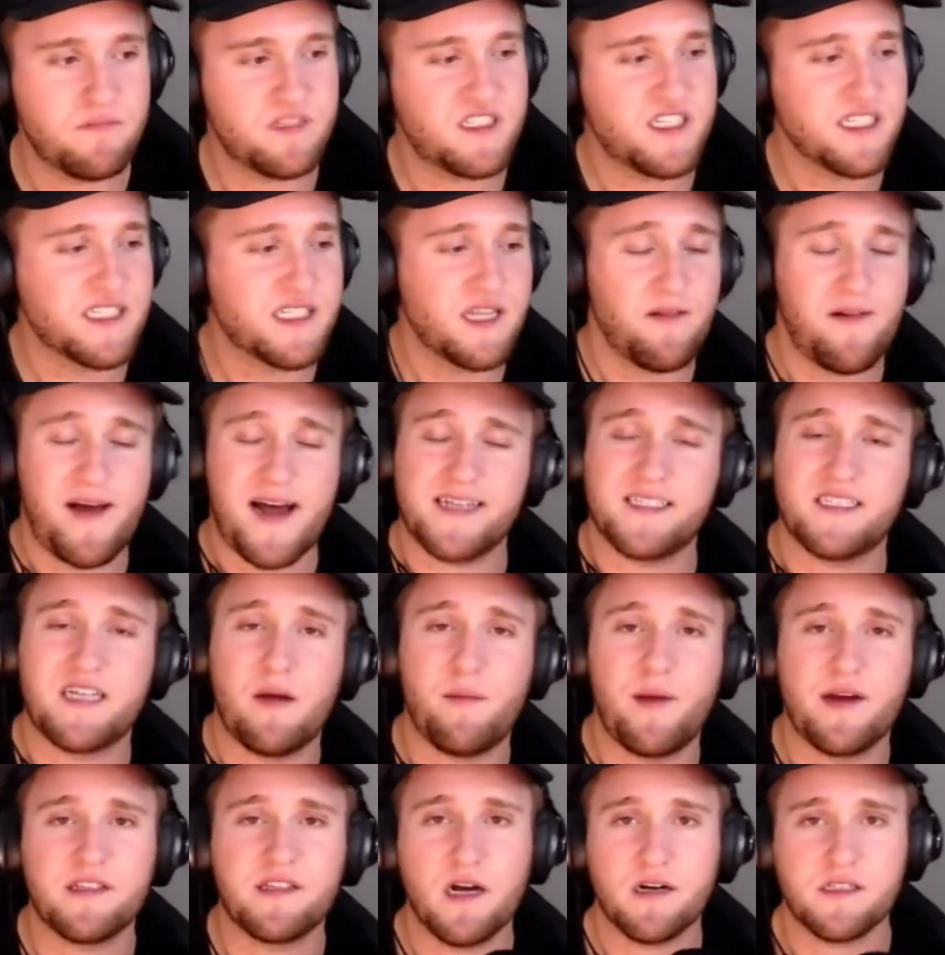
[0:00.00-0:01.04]
Since the last time
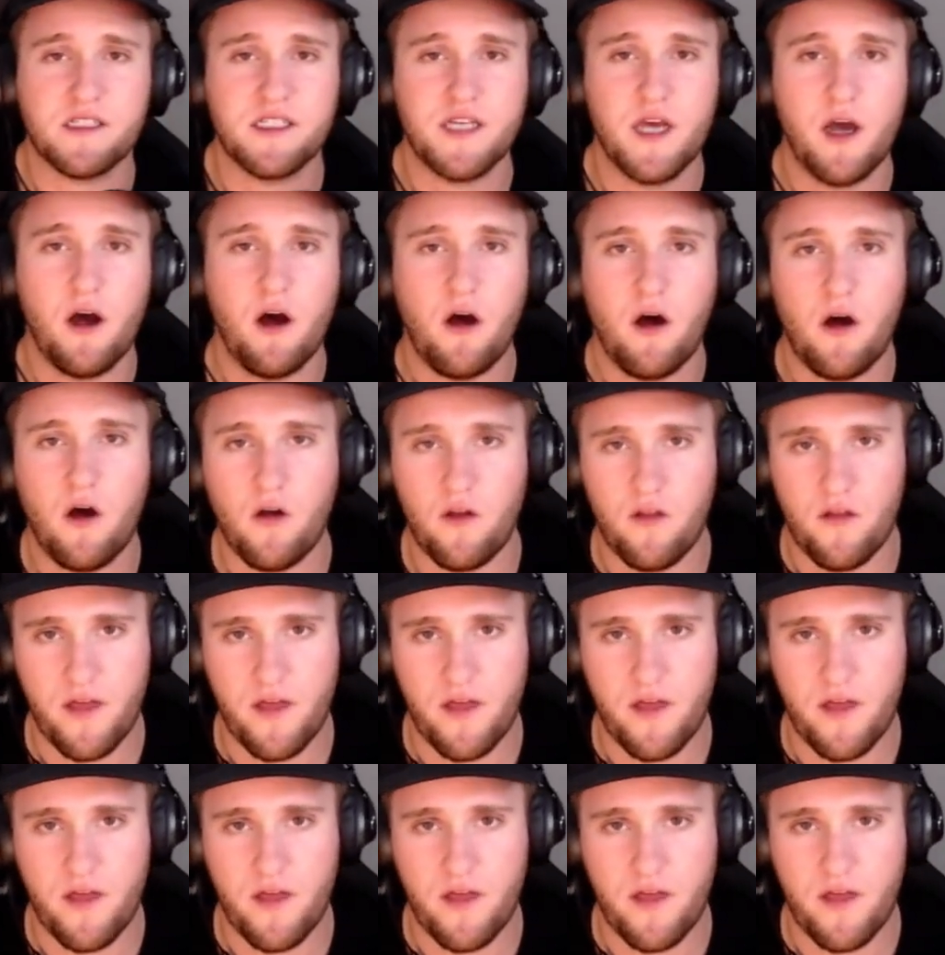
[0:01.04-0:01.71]
I talked to y'all,